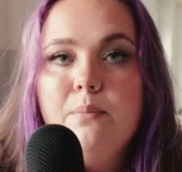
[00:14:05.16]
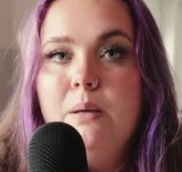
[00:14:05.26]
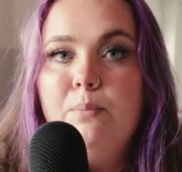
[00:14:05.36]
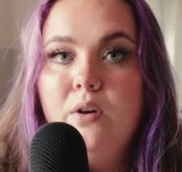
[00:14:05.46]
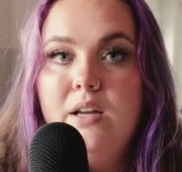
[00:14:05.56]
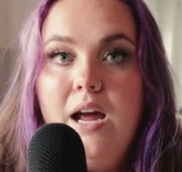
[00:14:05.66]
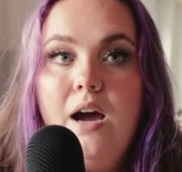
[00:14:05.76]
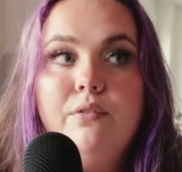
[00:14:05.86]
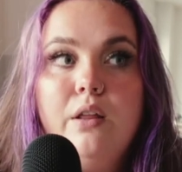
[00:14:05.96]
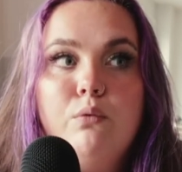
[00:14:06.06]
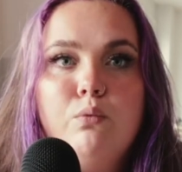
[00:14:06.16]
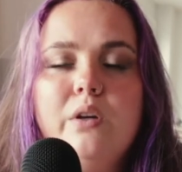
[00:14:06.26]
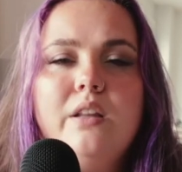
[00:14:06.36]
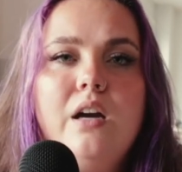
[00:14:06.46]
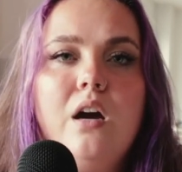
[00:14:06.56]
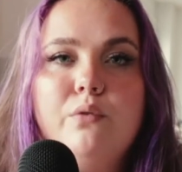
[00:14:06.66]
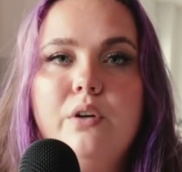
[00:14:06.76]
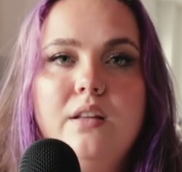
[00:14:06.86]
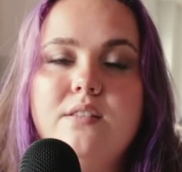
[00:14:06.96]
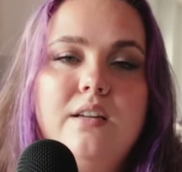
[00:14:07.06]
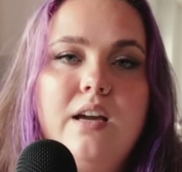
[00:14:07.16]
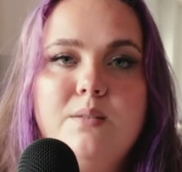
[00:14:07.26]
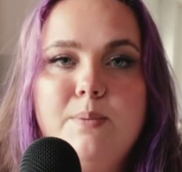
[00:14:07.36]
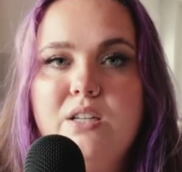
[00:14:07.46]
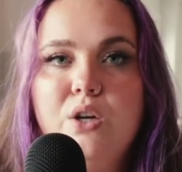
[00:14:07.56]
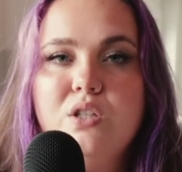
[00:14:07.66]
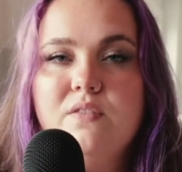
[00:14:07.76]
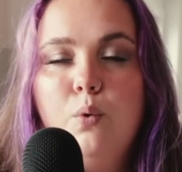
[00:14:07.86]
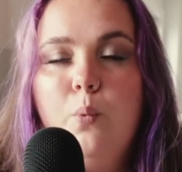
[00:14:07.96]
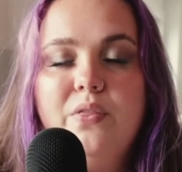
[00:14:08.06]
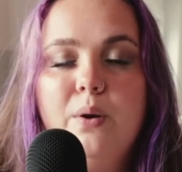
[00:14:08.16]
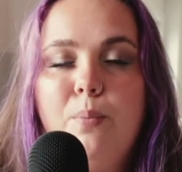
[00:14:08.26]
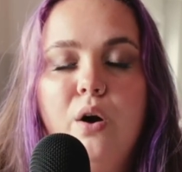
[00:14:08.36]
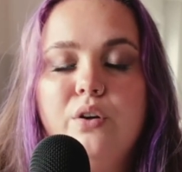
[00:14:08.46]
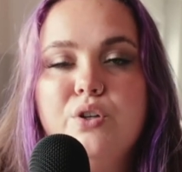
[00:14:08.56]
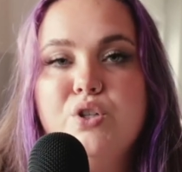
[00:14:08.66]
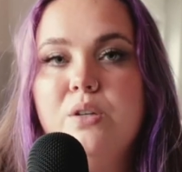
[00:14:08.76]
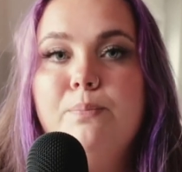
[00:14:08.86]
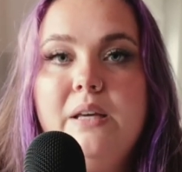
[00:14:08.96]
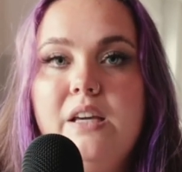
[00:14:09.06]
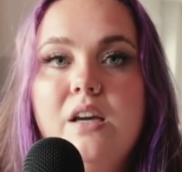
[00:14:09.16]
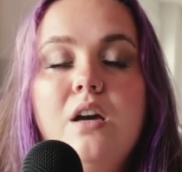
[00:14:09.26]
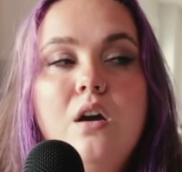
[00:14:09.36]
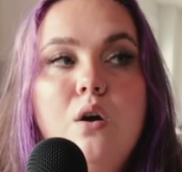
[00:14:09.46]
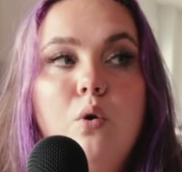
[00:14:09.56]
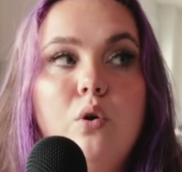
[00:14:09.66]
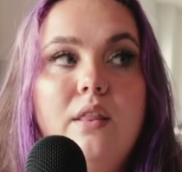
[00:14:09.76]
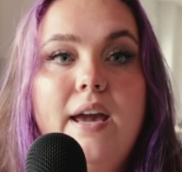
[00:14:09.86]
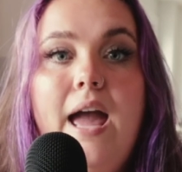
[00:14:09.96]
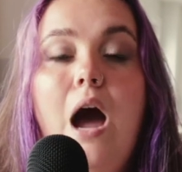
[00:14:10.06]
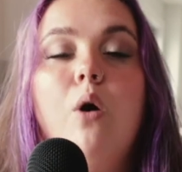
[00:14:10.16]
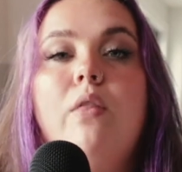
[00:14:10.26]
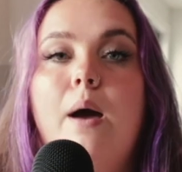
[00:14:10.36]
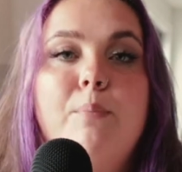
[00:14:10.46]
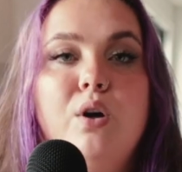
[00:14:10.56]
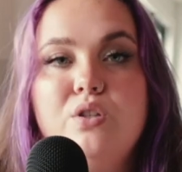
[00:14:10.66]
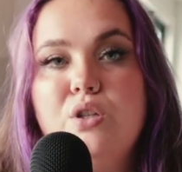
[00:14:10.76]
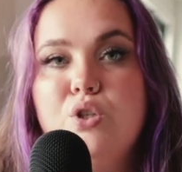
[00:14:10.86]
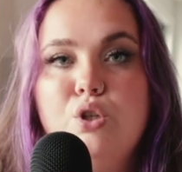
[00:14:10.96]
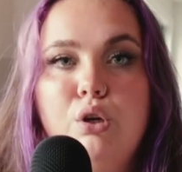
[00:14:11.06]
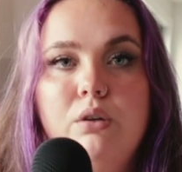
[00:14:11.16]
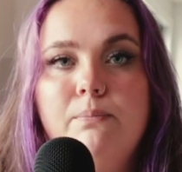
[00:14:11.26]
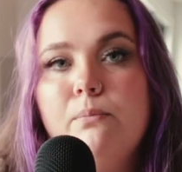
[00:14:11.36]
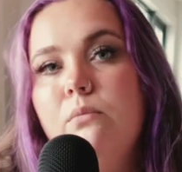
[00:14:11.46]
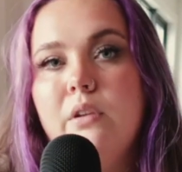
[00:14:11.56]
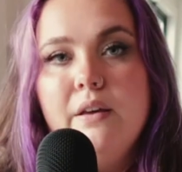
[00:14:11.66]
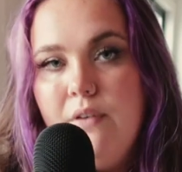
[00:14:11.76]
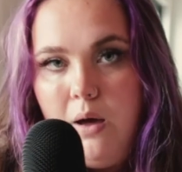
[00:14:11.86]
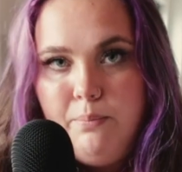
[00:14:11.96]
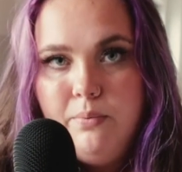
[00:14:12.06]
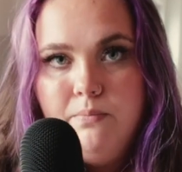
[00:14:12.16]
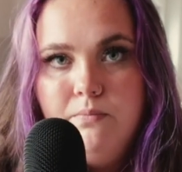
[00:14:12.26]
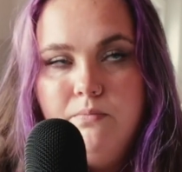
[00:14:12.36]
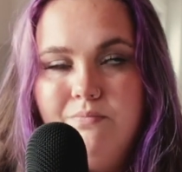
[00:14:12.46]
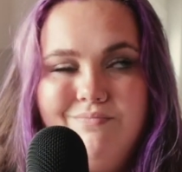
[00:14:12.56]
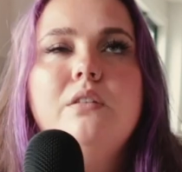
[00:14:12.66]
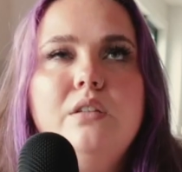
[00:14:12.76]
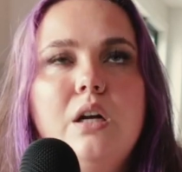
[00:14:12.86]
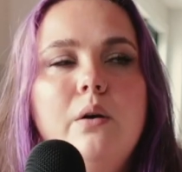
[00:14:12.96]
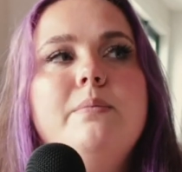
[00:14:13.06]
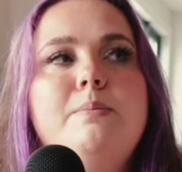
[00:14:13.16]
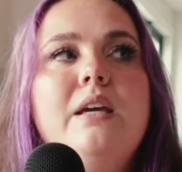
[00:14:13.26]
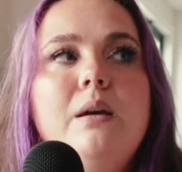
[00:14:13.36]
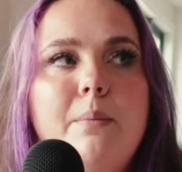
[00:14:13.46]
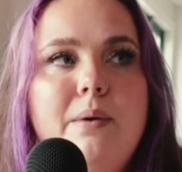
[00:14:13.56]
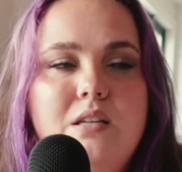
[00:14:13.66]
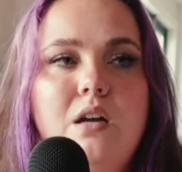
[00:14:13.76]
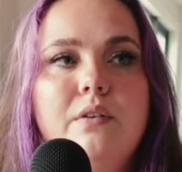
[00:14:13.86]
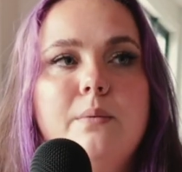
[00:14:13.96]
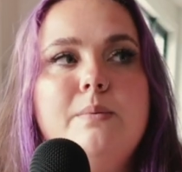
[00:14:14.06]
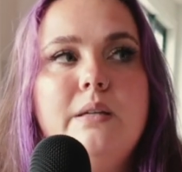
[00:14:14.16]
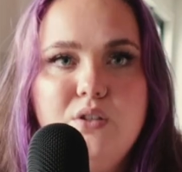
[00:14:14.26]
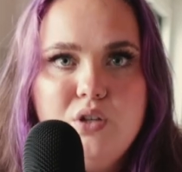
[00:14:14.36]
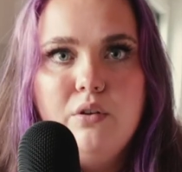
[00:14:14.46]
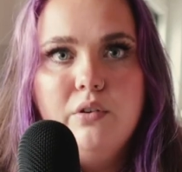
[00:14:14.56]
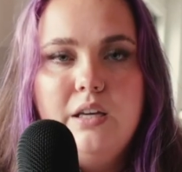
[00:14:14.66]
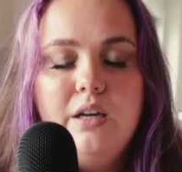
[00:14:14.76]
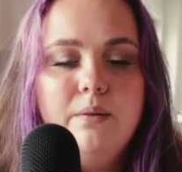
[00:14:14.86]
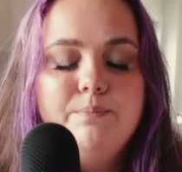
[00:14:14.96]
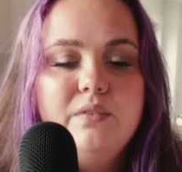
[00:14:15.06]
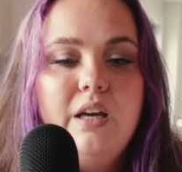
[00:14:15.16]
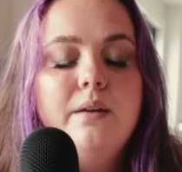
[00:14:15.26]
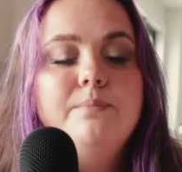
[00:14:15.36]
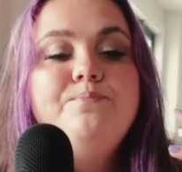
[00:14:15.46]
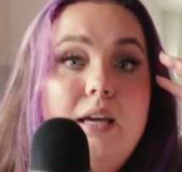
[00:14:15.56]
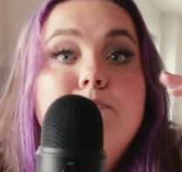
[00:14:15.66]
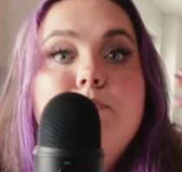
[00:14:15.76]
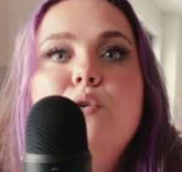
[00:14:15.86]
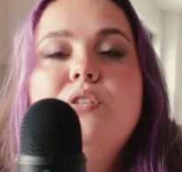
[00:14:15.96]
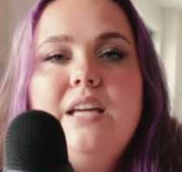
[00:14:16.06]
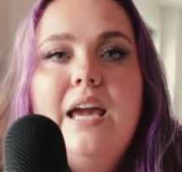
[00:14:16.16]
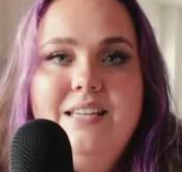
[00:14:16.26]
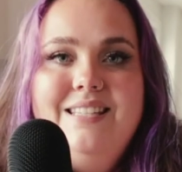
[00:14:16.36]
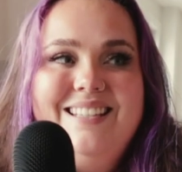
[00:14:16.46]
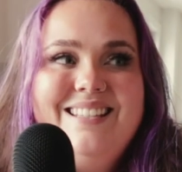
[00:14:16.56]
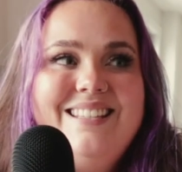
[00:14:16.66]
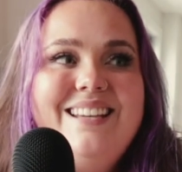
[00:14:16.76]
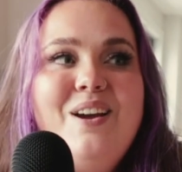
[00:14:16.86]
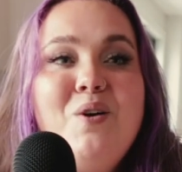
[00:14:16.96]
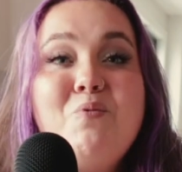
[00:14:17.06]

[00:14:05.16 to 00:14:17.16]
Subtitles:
some people can have like really unrealistic expectations for what their partner should be or like how that person should live up. But, you know, I'm speaking about myself and I'm speaking generally here. Like, in most cases,